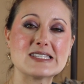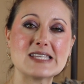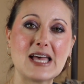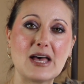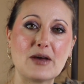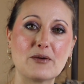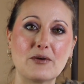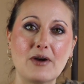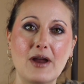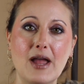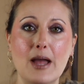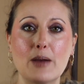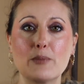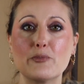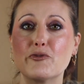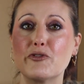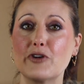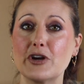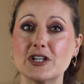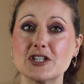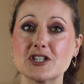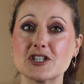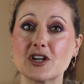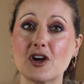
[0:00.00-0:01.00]
Al
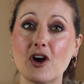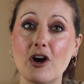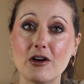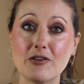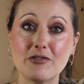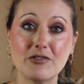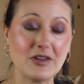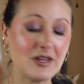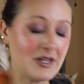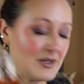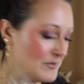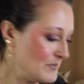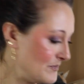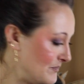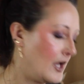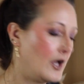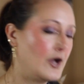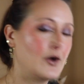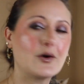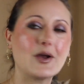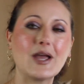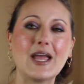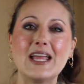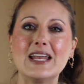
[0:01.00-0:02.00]
French coffee.
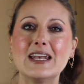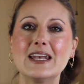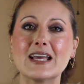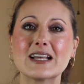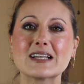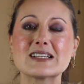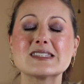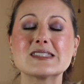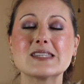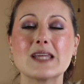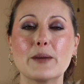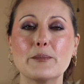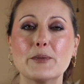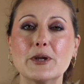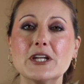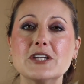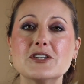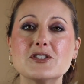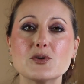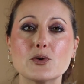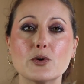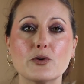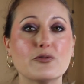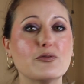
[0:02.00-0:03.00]
Okay, next I'm gonna
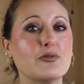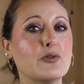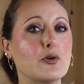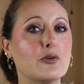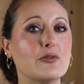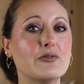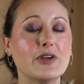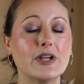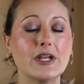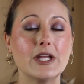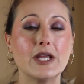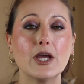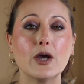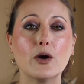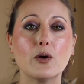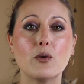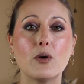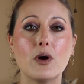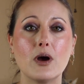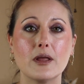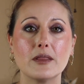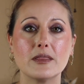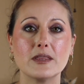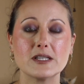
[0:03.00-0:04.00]
do a full video
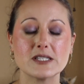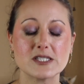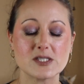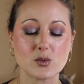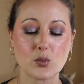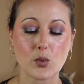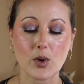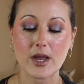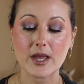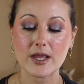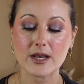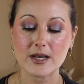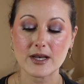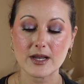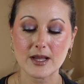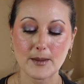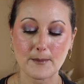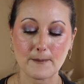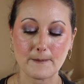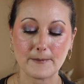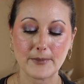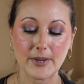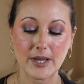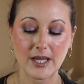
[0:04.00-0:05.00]
on this
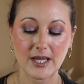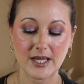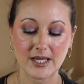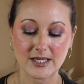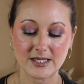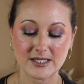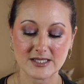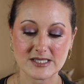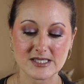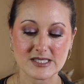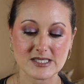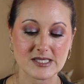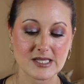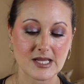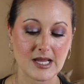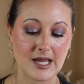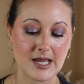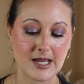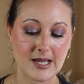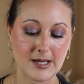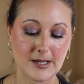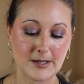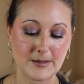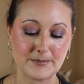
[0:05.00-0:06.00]
one, but
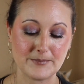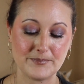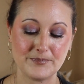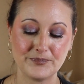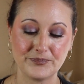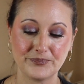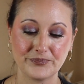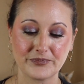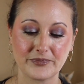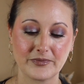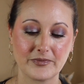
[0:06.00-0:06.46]
um,